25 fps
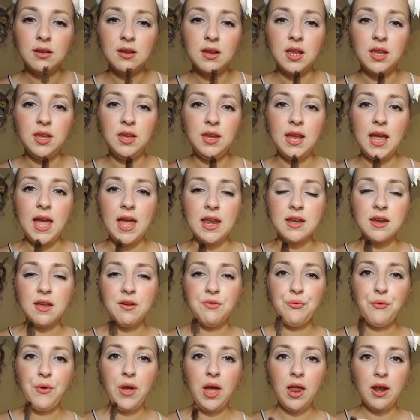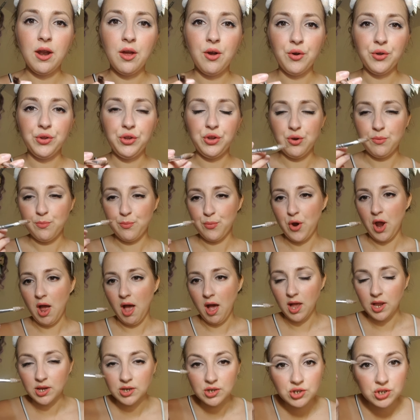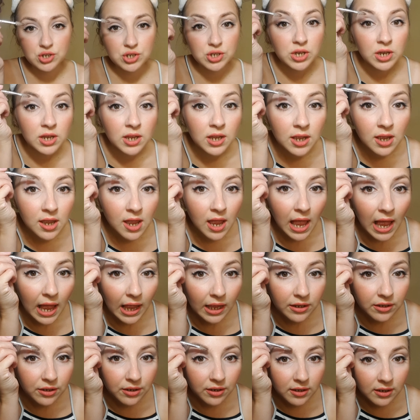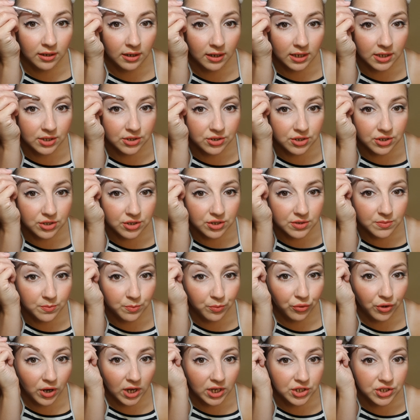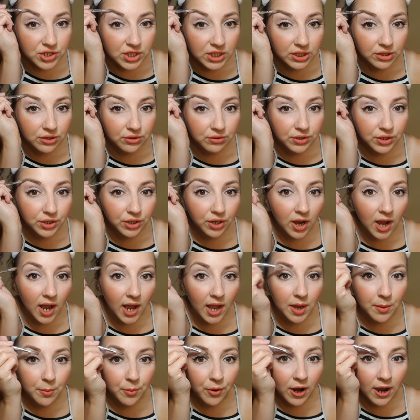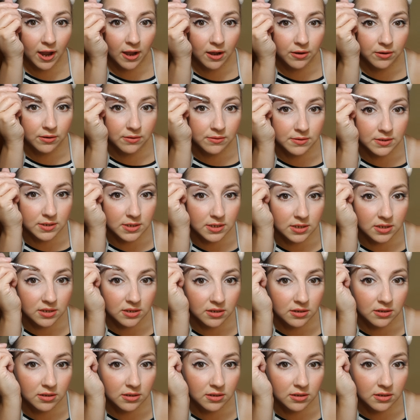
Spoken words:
and you get enough colour on your brush and you can literally just brush it through your eyebrows.